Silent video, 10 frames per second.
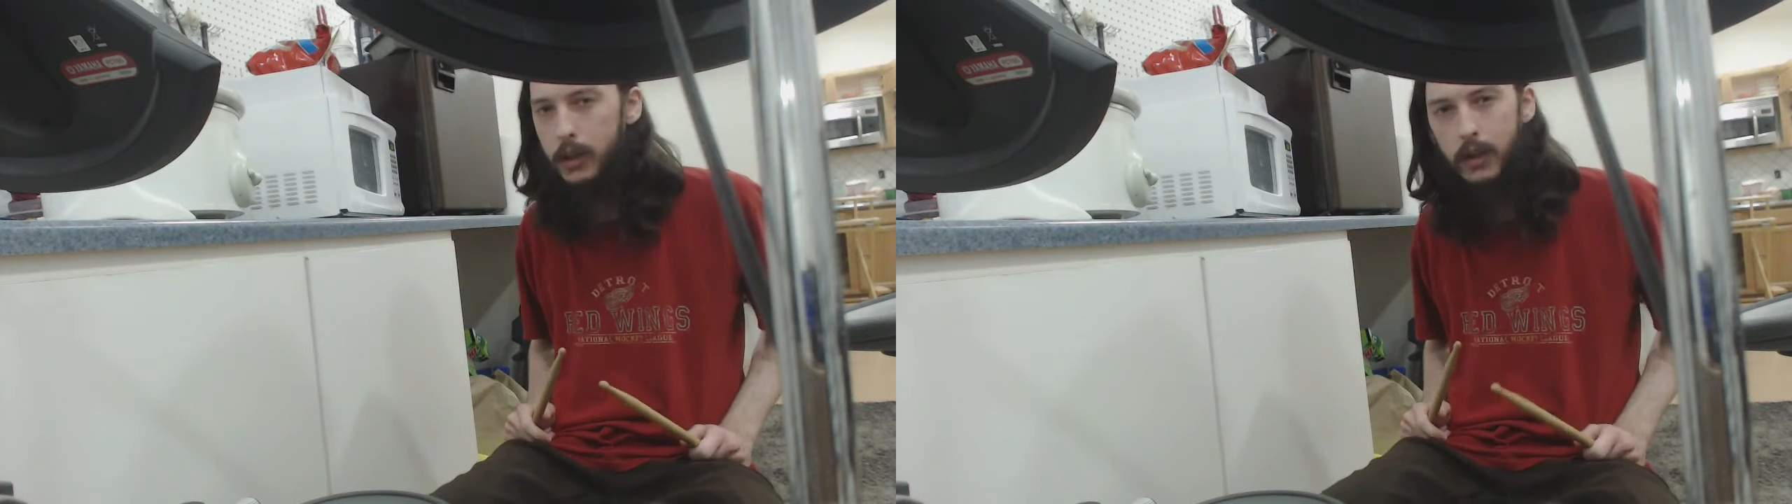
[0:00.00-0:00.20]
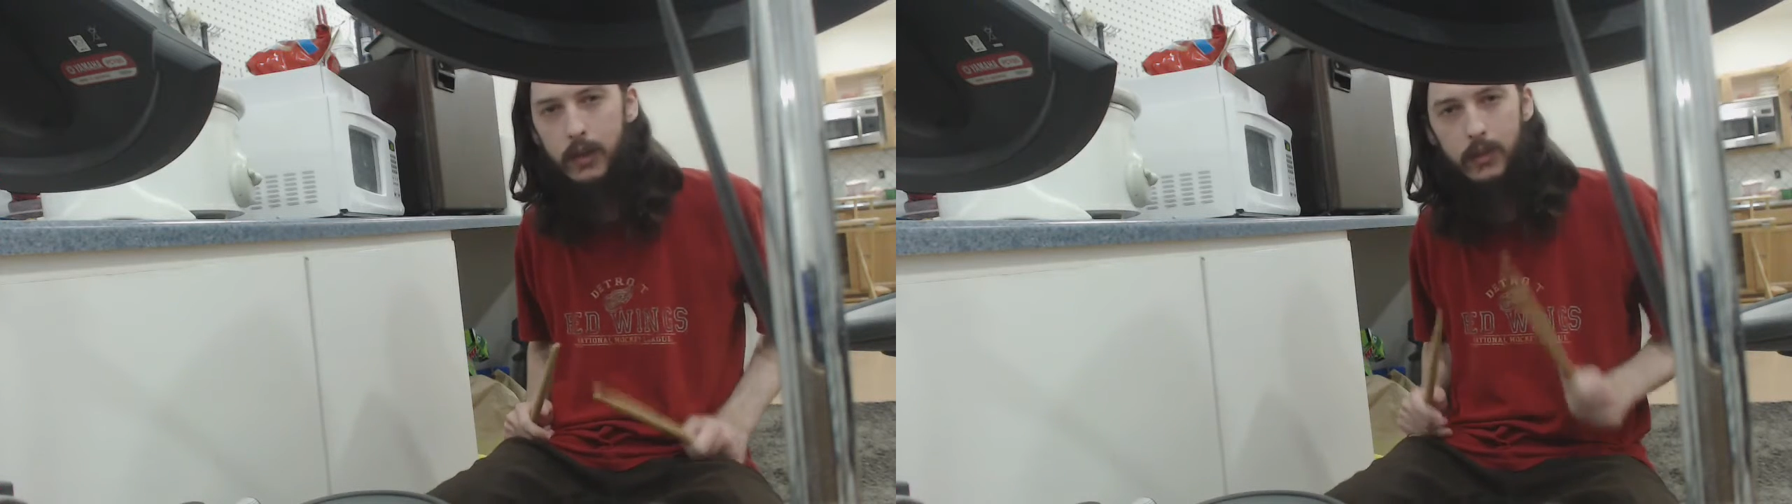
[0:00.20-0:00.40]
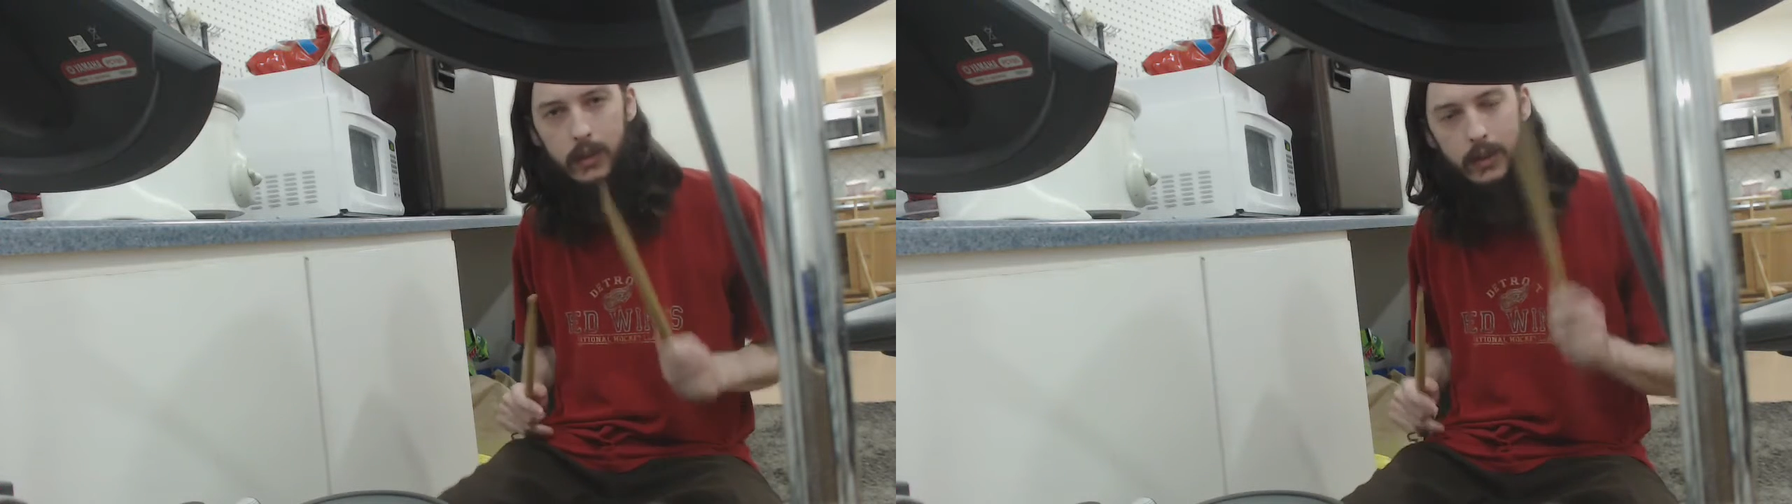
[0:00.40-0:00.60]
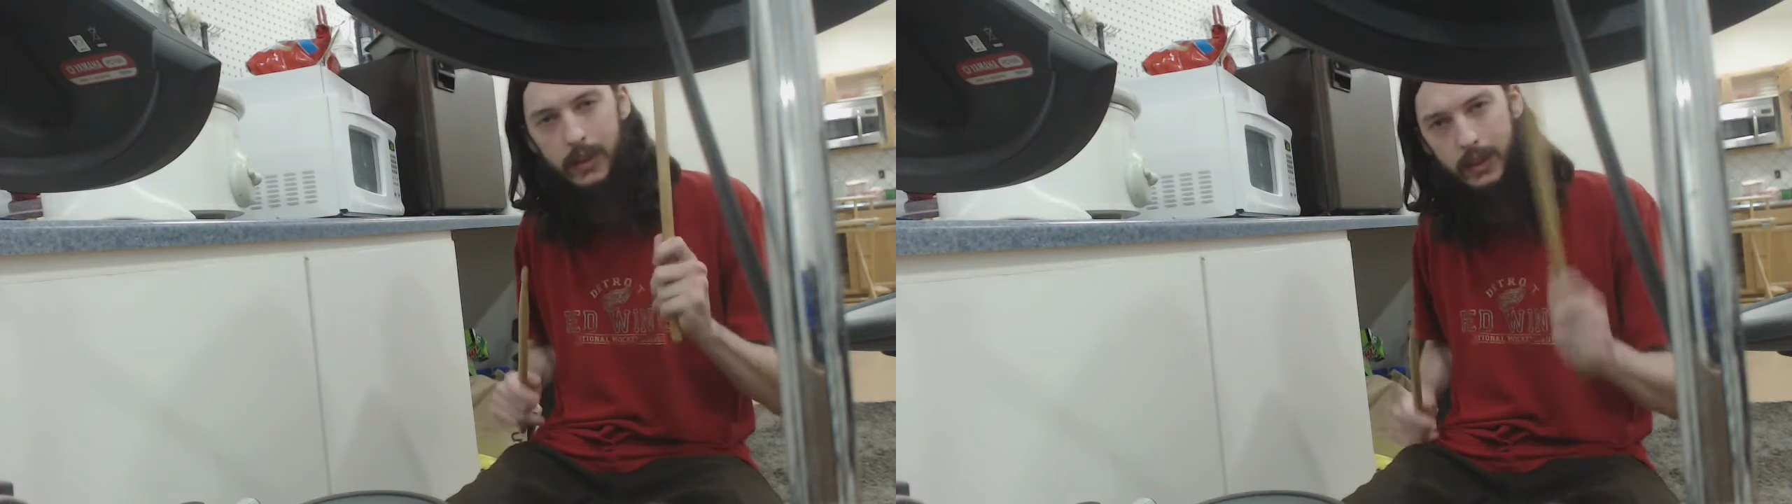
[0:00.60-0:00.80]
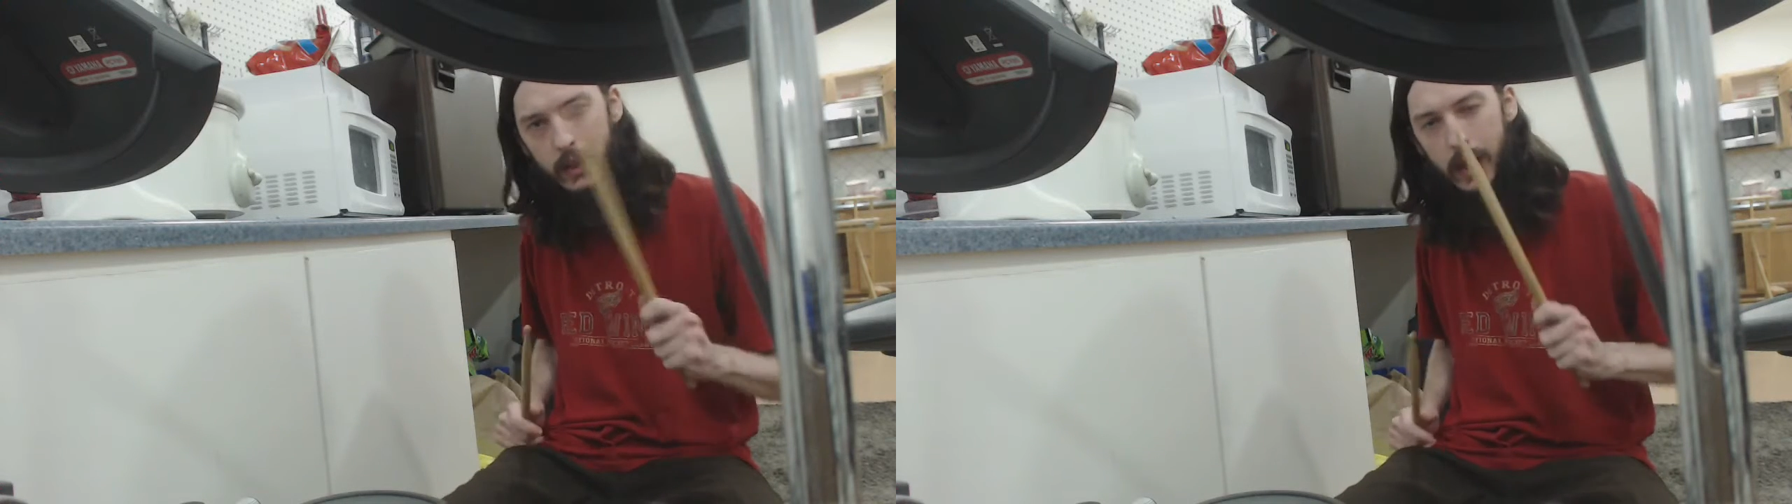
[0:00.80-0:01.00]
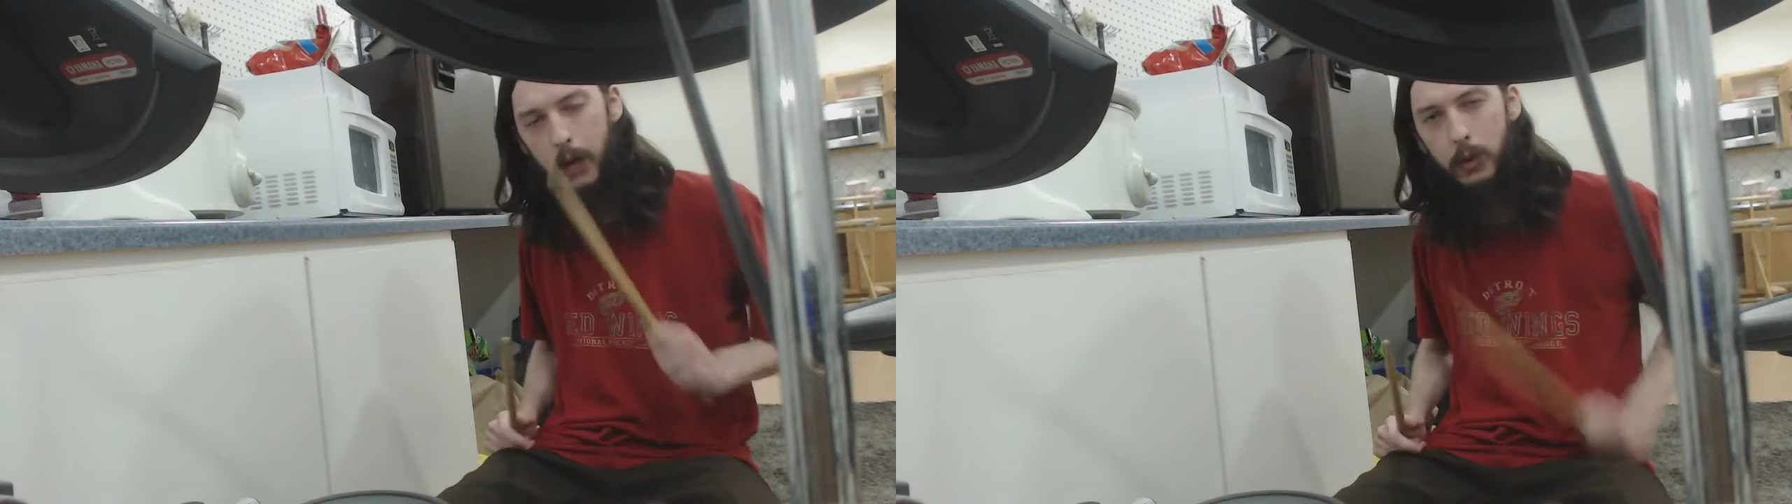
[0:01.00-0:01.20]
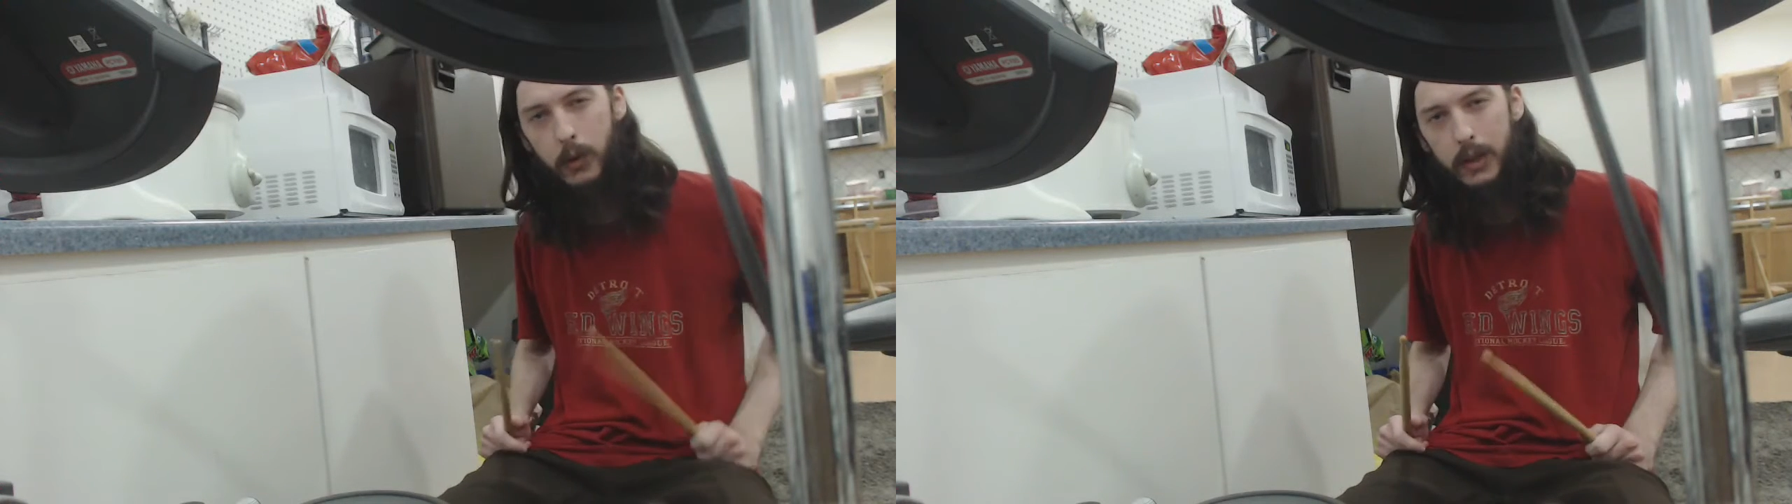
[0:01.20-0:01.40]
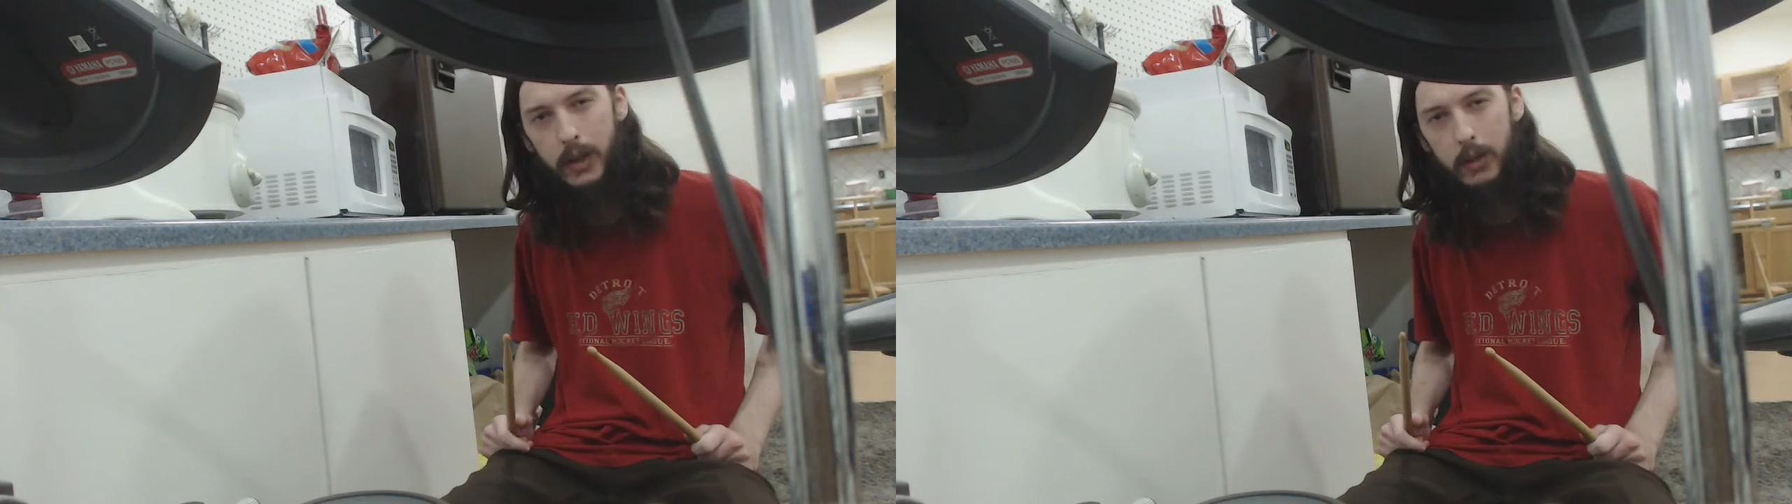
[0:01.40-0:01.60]
it. Have a
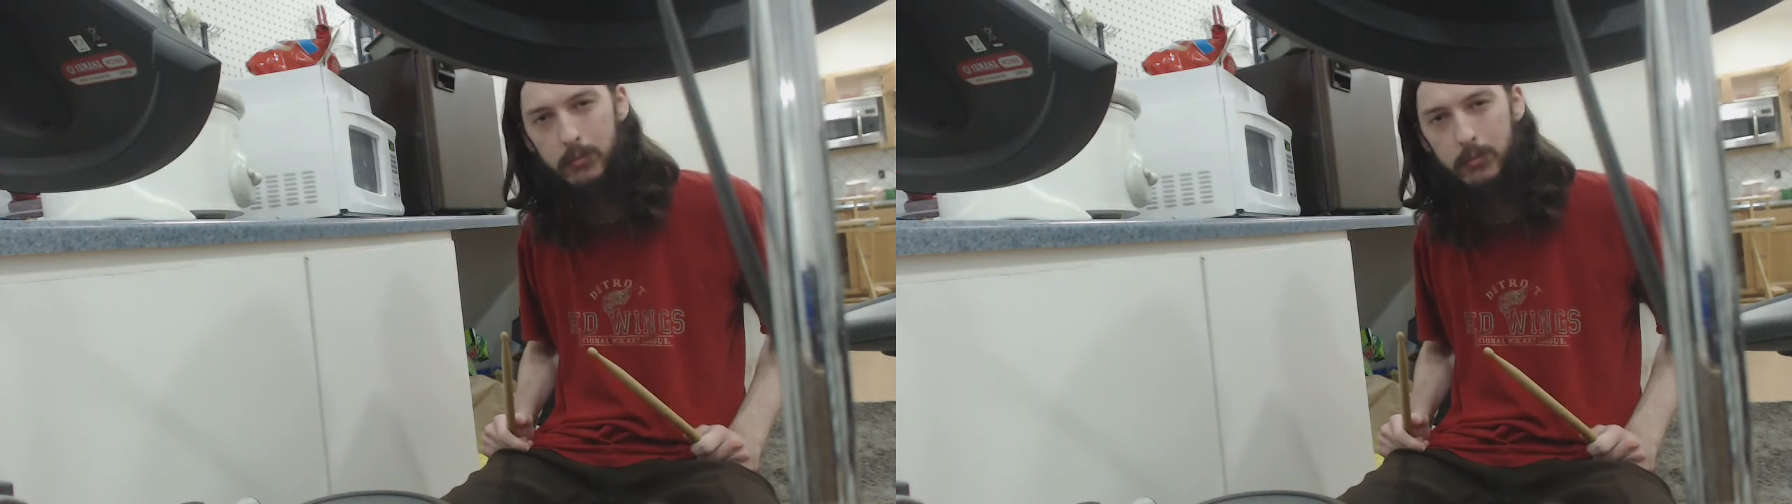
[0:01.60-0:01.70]
great day.